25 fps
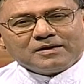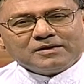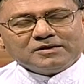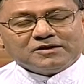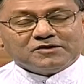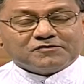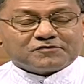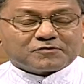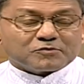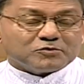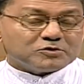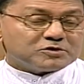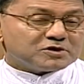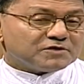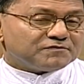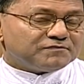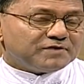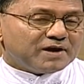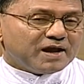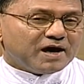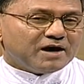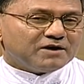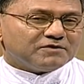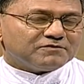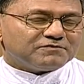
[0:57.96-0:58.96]
the fruit of
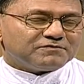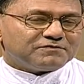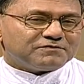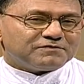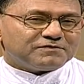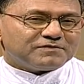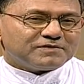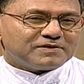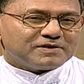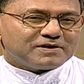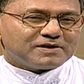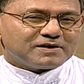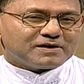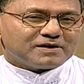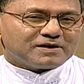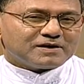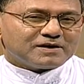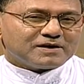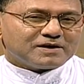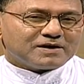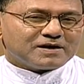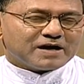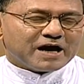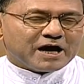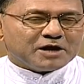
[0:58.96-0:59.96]
love
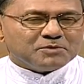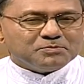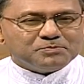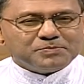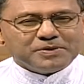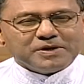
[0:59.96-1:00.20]
and